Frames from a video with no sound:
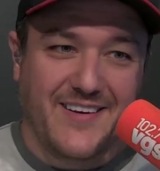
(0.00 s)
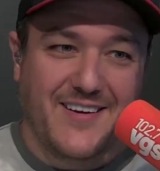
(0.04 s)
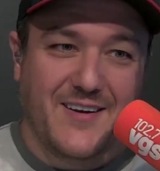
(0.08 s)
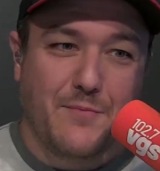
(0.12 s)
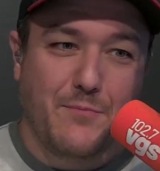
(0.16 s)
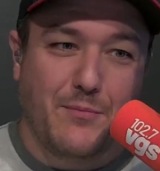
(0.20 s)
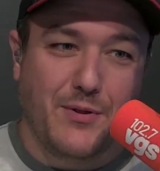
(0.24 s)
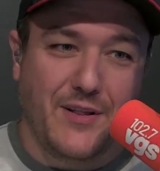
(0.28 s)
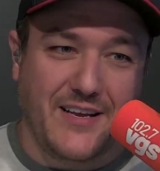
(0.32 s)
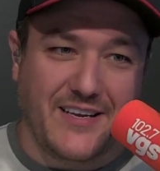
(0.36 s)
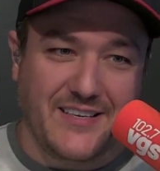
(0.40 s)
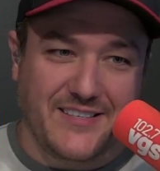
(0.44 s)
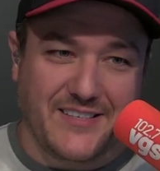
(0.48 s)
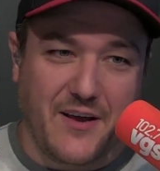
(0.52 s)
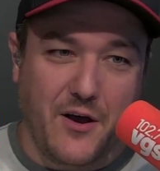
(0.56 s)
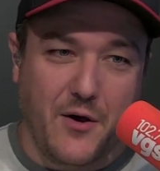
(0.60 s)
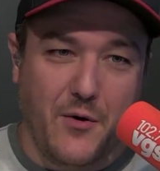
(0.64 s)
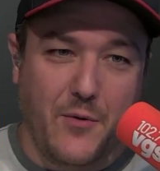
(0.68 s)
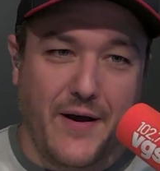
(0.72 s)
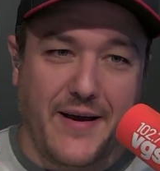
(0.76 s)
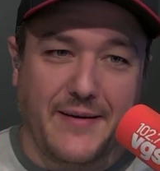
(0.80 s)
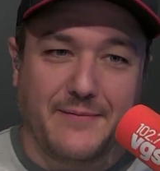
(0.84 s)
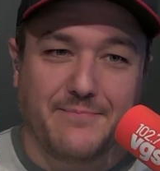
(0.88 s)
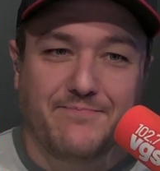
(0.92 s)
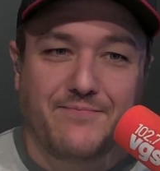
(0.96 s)
Please, go
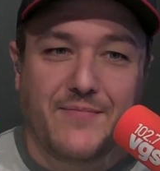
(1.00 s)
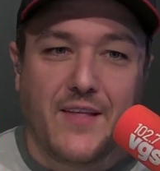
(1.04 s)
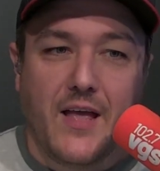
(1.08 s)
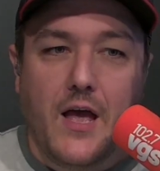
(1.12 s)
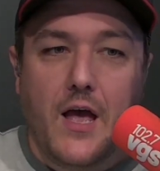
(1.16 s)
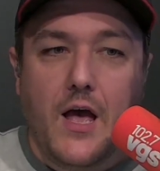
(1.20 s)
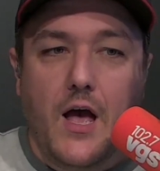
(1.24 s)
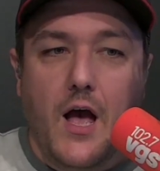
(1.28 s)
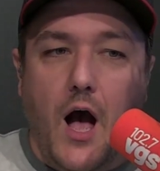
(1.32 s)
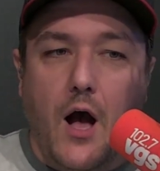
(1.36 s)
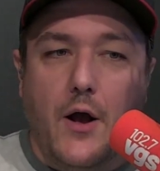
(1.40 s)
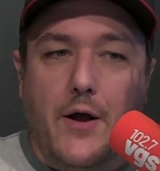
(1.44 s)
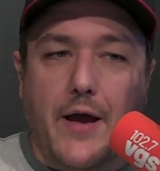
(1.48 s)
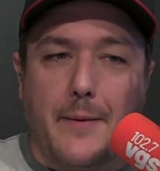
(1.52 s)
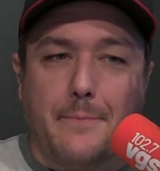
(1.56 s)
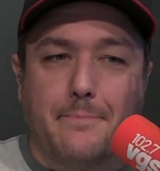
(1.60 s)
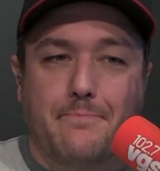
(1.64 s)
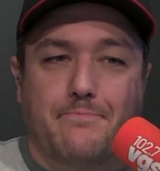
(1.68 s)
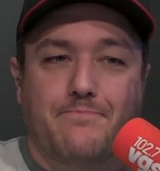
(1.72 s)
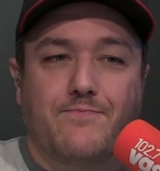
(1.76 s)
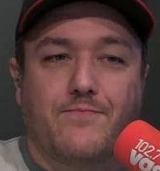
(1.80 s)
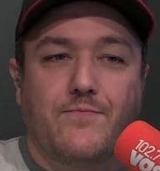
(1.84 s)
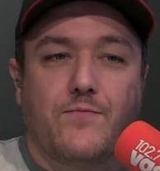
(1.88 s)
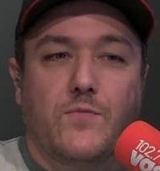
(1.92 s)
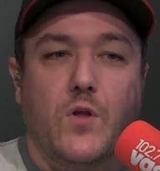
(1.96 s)
away. Okay.
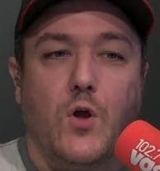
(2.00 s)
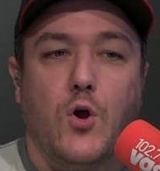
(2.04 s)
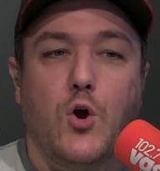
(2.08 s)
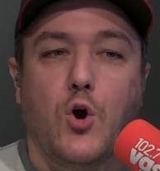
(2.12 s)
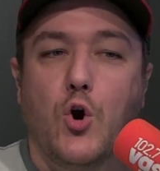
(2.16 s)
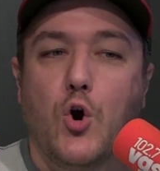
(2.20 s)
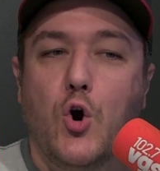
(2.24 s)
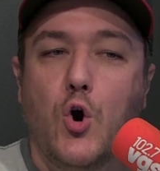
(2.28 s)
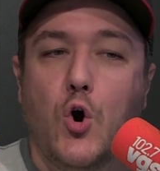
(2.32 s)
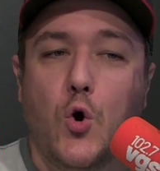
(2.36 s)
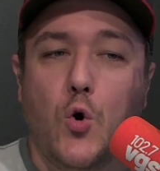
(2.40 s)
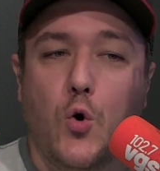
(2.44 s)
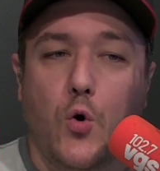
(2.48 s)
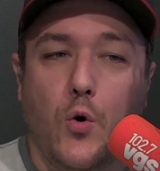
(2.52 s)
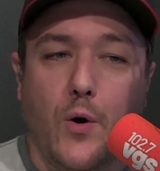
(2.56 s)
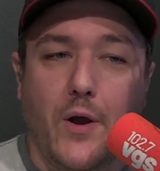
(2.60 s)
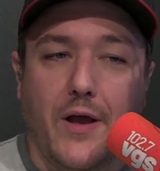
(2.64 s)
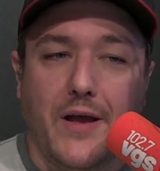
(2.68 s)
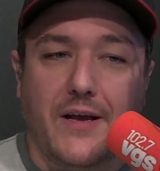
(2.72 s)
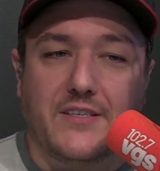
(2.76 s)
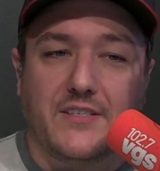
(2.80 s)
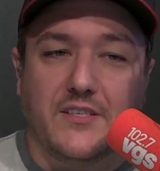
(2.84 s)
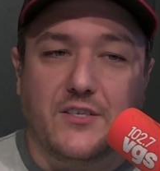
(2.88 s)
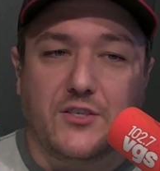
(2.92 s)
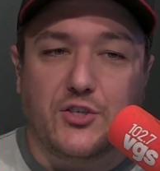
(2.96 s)
Who
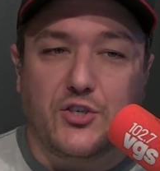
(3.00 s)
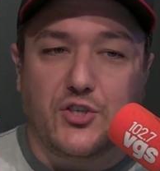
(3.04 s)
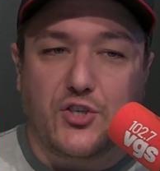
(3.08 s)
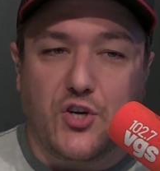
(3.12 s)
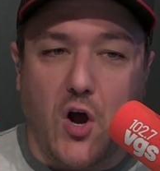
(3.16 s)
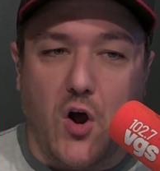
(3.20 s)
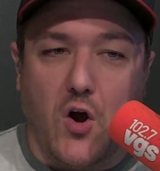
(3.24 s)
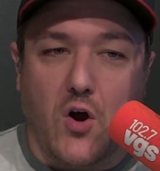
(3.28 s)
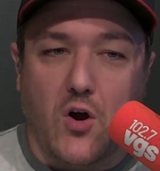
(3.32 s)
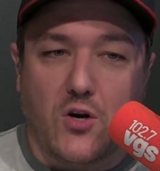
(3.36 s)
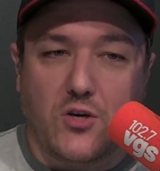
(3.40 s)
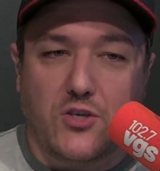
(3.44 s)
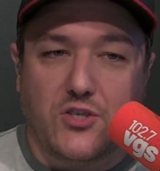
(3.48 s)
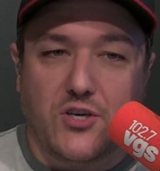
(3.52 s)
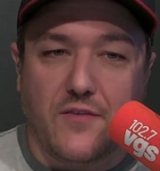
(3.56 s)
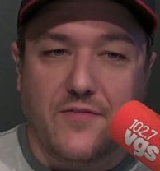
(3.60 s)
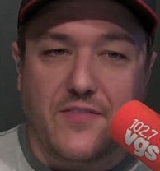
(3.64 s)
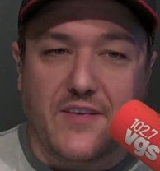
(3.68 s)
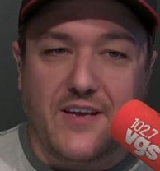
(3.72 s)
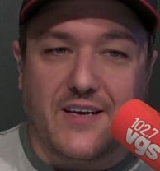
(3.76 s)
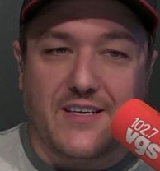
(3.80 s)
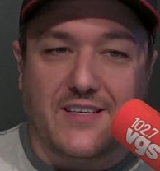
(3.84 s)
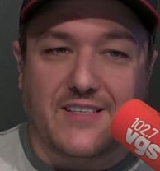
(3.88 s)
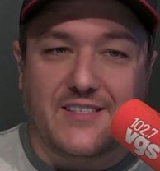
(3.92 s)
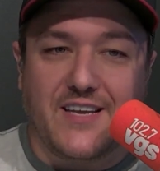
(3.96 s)
is in charge of
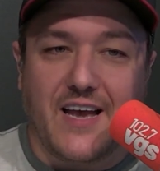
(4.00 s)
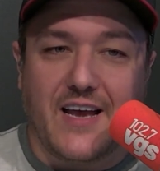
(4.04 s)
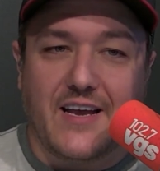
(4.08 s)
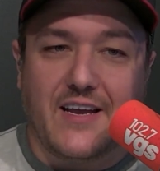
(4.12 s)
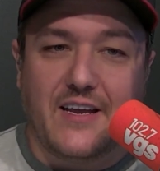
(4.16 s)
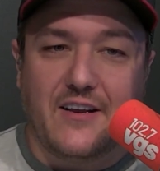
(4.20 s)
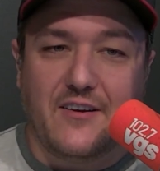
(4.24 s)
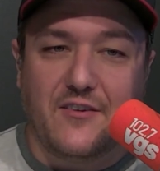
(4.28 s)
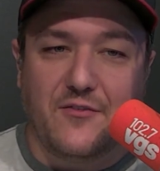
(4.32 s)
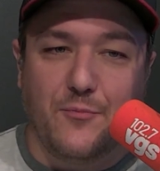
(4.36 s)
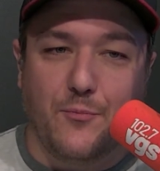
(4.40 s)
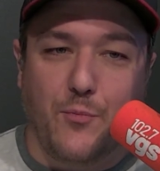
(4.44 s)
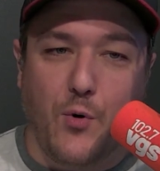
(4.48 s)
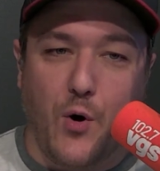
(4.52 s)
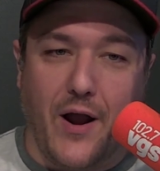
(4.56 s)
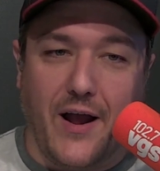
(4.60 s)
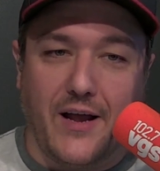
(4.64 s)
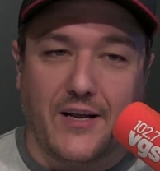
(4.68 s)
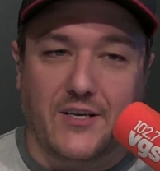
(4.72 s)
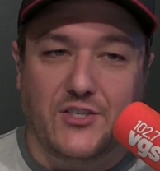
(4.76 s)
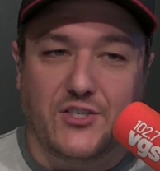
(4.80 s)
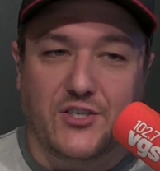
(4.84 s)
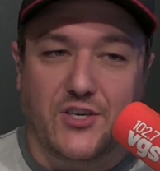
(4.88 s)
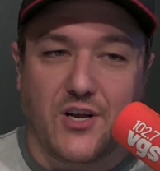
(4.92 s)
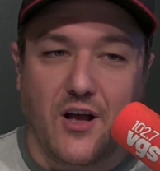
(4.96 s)
the executive
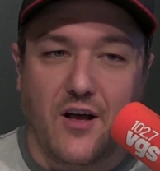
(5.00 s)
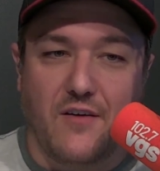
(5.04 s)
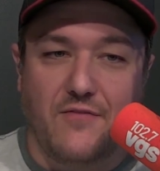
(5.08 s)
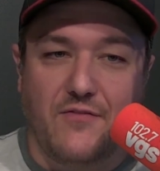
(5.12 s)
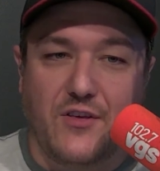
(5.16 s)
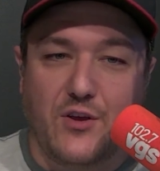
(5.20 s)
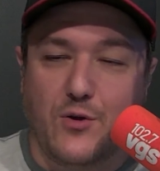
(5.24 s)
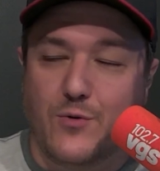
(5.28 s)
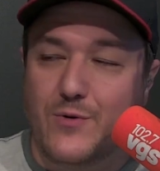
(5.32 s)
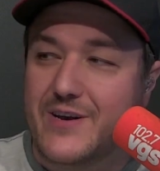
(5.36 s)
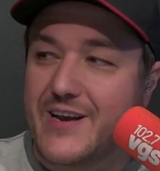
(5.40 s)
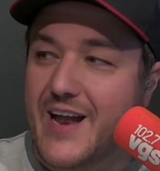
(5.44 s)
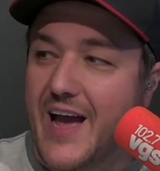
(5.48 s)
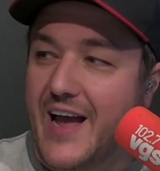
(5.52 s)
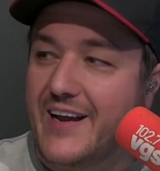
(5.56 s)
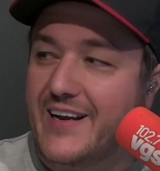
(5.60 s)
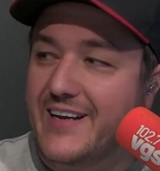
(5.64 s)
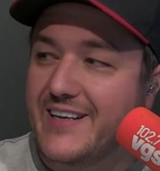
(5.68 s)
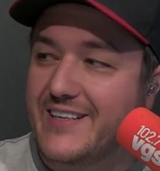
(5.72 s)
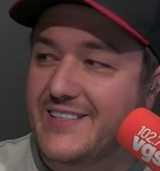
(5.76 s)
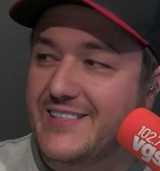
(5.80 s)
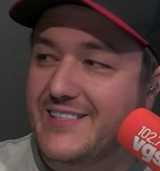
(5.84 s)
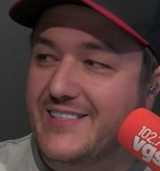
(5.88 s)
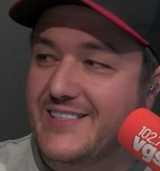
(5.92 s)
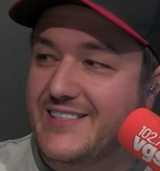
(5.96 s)
branch of the
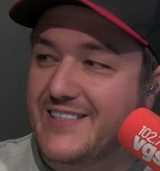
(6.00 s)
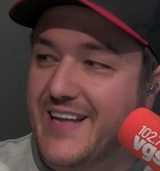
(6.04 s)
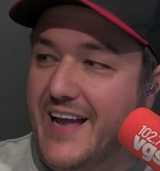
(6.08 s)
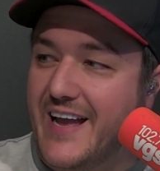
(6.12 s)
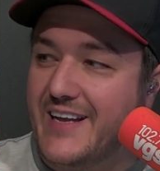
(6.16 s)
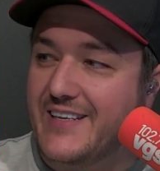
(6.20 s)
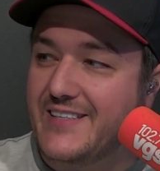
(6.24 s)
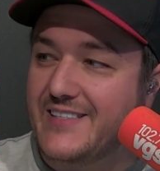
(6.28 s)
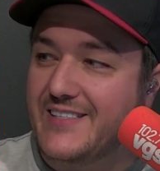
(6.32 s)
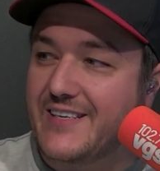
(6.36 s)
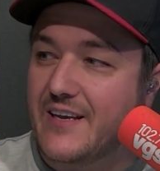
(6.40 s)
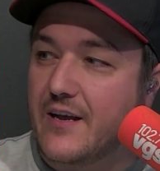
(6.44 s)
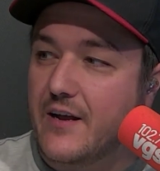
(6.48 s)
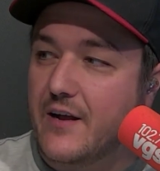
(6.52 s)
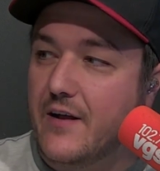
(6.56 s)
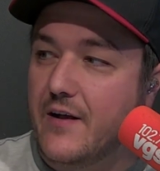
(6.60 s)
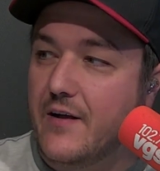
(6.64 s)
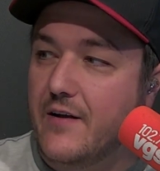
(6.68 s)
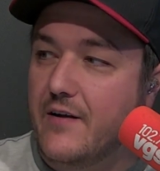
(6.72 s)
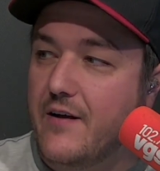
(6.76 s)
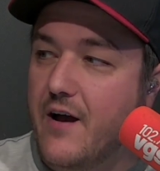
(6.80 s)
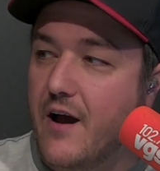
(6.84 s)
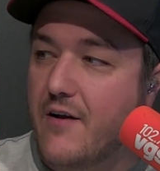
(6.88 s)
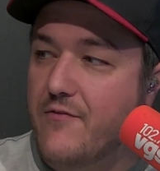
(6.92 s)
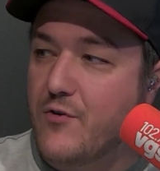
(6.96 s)
United States
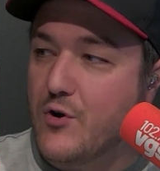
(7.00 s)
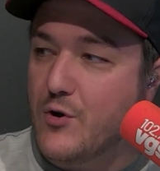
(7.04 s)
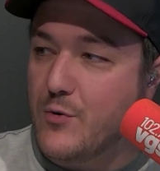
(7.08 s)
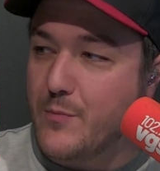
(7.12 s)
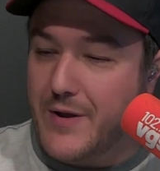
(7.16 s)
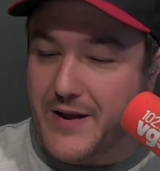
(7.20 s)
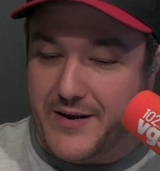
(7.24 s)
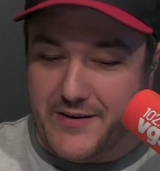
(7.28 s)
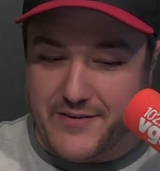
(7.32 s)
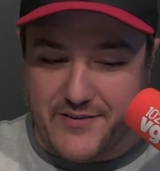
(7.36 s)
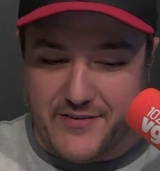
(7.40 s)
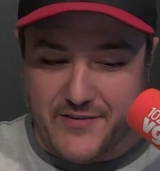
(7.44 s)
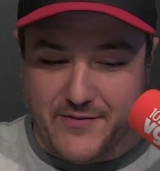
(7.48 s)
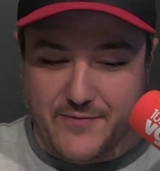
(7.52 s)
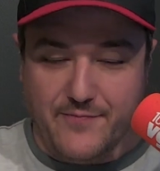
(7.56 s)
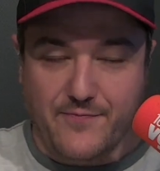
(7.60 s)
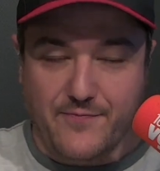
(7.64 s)
government?